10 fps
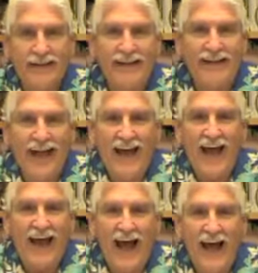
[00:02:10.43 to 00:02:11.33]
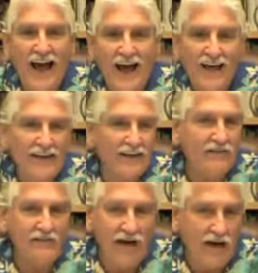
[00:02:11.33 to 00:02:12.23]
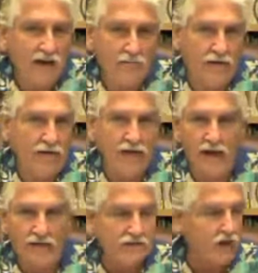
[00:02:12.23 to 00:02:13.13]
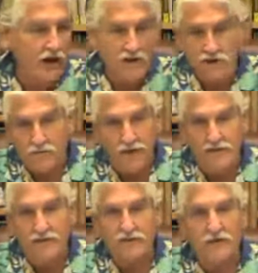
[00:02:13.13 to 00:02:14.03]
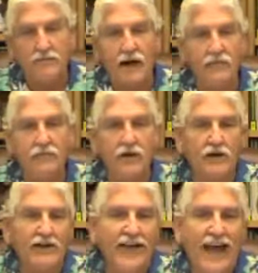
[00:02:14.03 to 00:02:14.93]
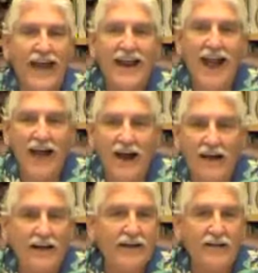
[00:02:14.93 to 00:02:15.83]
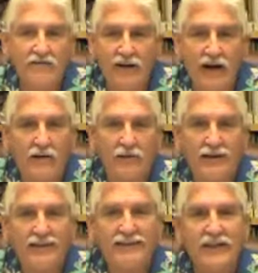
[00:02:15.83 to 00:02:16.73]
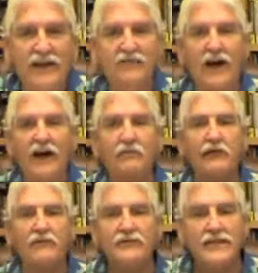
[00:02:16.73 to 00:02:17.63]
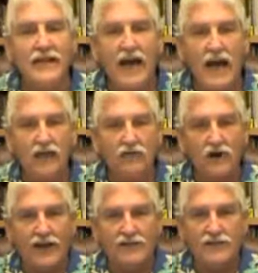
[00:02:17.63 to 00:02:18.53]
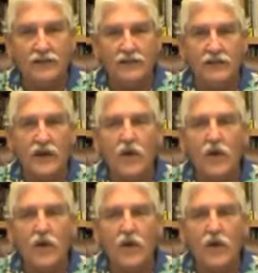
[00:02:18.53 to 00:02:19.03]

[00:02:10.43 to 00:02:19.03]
An anionic environment, and I try to explain this in my book, an anionic environment is an environment of dehydration,